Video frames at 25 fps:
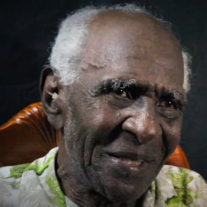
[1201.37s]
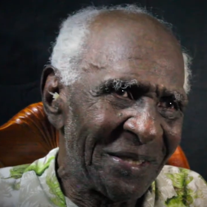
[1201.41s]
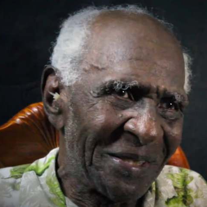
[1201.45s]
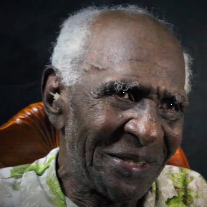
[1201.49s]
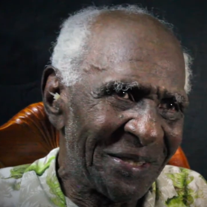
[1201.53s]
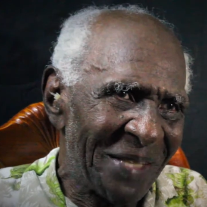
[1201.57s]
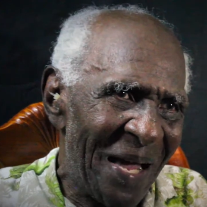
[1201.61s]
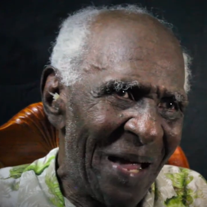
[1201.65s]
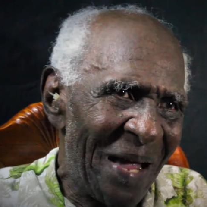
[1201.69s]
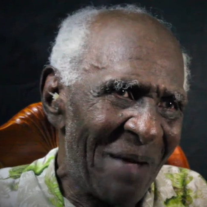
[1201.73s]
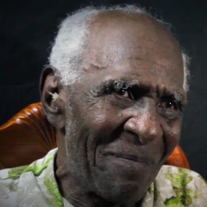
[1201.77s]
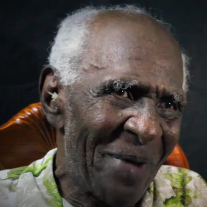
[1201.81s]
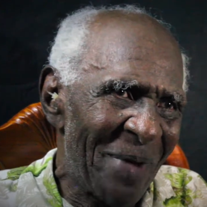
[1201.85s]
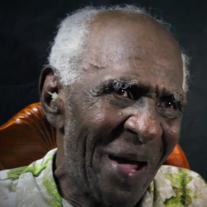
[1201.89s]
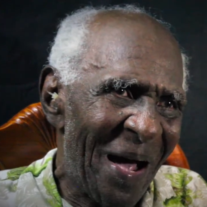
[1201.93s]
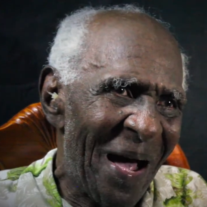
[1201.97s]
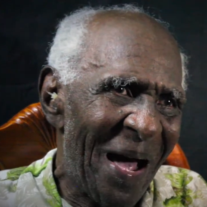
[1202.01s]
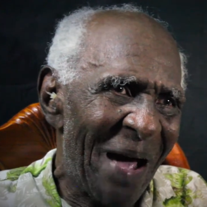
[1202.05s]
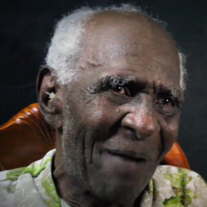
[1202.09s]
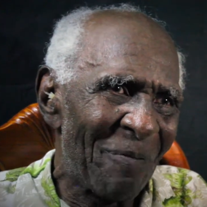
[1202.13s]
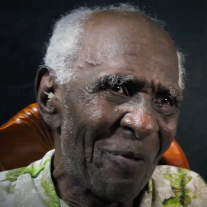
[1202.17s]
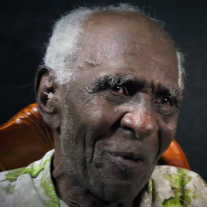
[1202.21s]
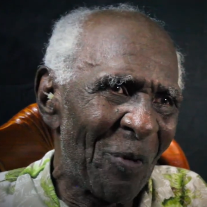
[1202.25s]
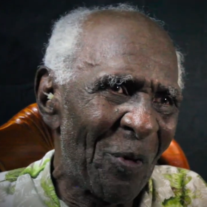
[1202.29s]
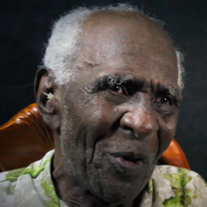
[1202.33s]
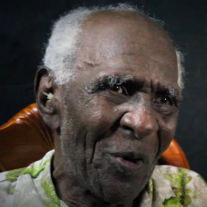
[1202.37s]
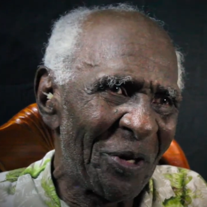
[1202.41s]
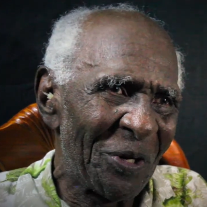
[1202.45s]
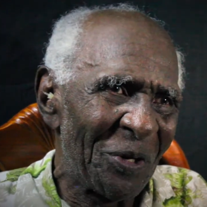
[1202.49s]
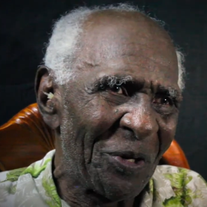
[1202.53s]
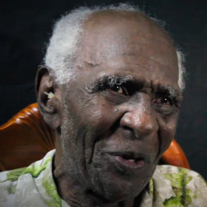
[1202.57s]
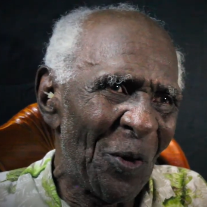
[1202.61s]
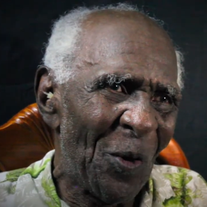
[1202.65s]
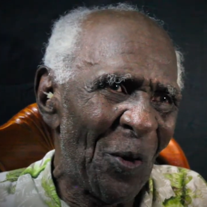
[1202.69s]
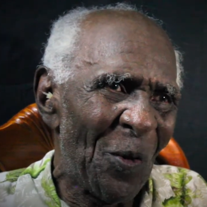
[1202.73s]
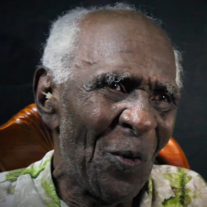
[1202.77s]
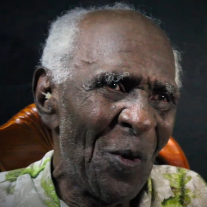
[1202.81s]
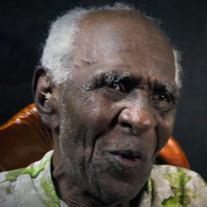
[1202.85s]
is the same guy but wanted
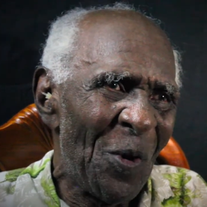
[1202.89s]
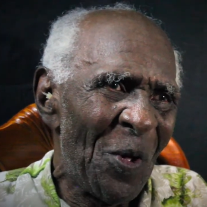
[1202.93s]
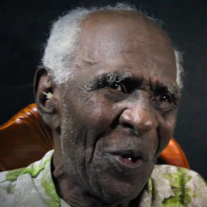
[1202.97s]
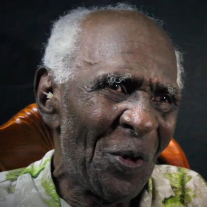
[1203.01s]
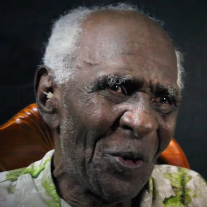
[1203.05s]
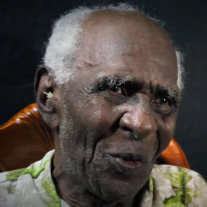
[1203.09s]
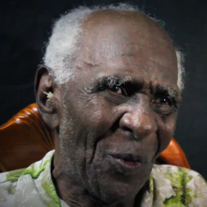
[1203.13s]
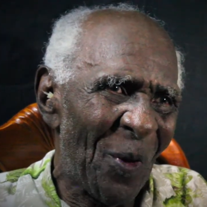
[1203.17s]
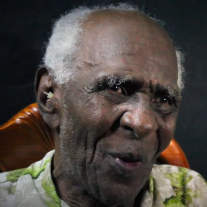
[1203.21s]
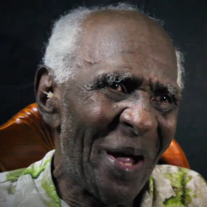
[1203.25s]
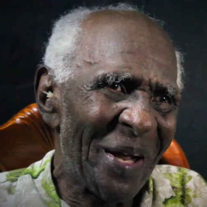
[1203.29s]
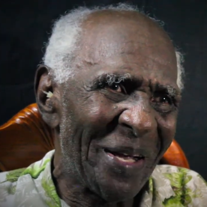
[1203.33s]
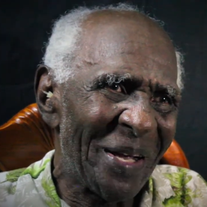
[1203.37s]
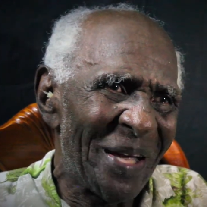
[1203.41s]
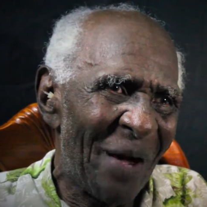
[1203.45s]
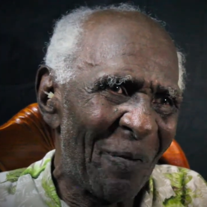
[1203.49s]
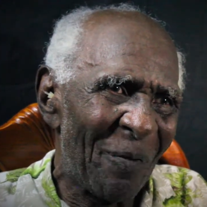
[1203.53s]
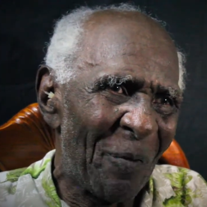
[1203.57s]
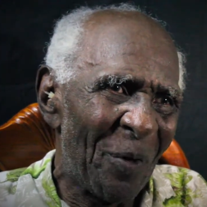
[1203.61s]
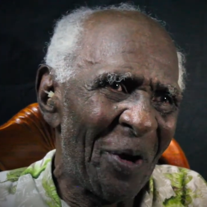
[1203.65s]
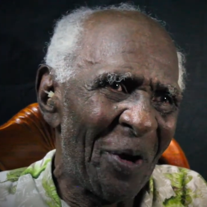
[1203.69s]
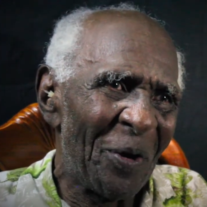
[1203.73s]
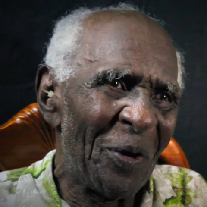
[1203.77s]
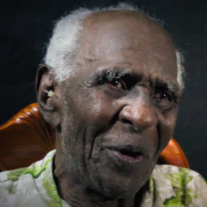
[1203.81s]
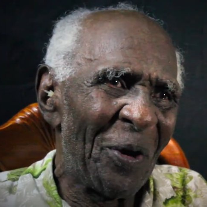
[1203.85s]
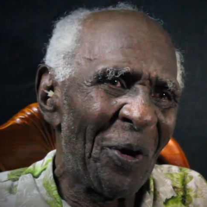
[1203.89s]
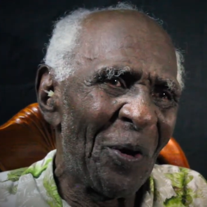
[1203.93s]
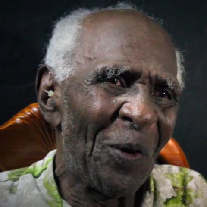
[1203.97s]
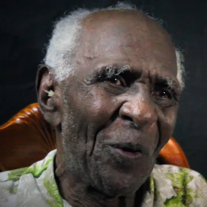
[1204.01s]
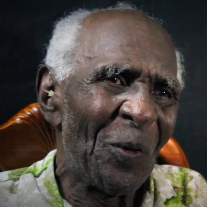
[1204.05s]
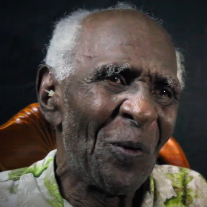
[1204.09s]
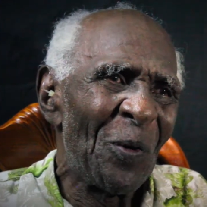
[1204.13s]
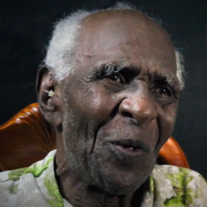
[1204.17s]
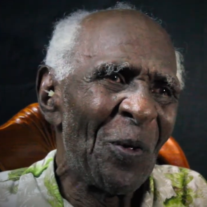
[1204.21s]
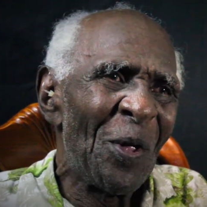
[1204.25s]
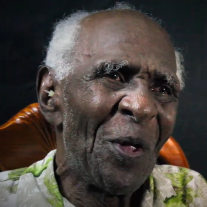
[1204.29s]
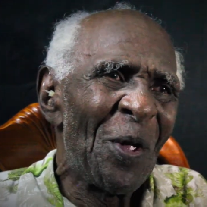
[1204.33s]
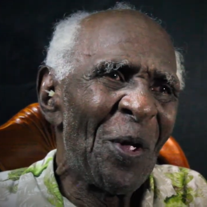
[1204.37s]
to know, the white guy wanted to know